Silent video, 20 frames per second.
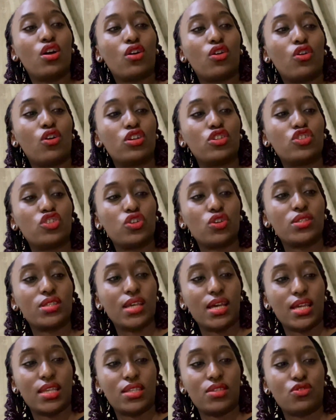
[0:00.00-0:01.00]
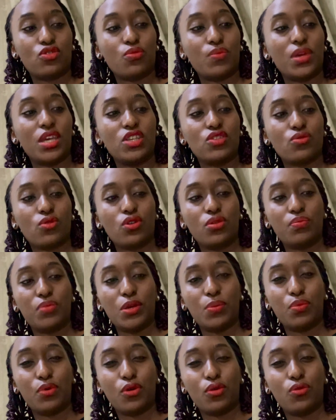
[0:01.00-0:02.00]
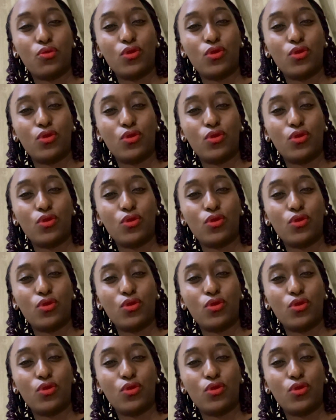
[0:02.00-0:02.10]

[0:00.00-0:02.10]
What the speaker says: God chose us to be his own people